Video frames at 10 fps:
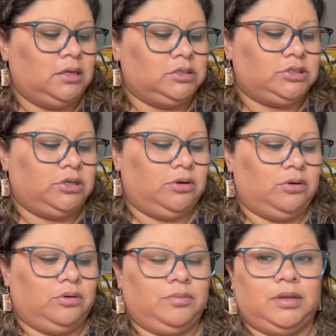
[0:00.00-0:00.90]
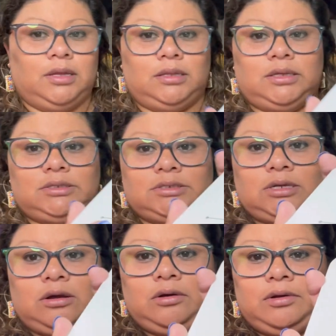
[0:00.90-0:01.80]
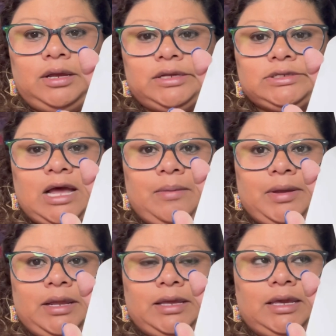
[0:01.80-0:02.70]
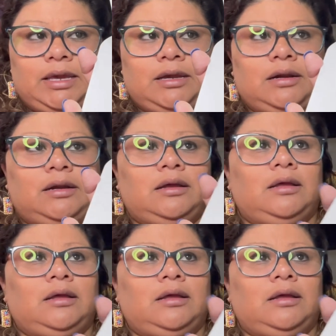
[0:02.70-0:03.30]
So, this is how it's coming in here